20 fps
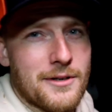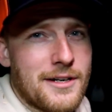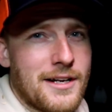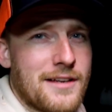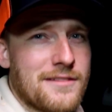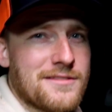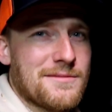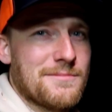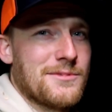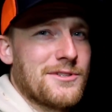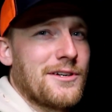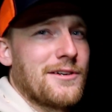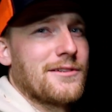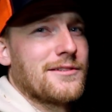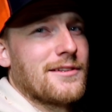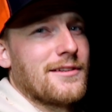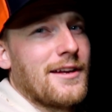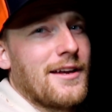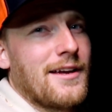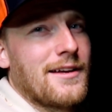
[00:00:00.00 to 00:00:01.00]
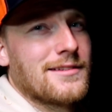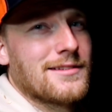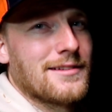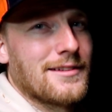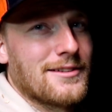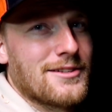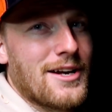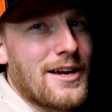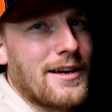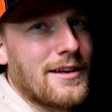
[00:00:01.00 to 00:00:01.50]
gonna have some shirts and hats
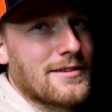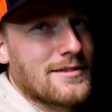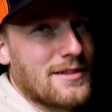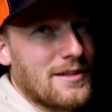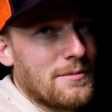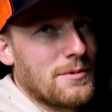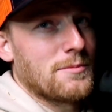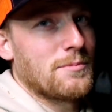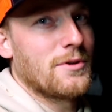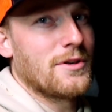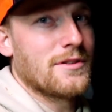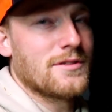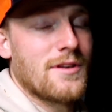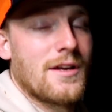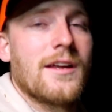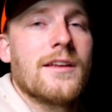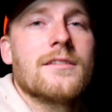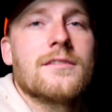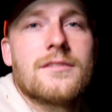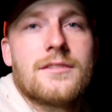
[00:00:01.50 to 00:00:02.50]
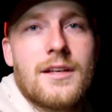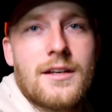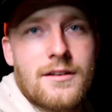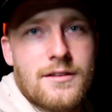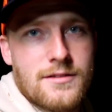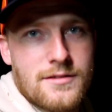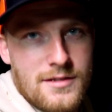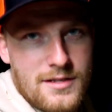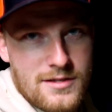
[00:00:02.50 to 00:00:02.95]
and jackets coming pretty soon, and stickers.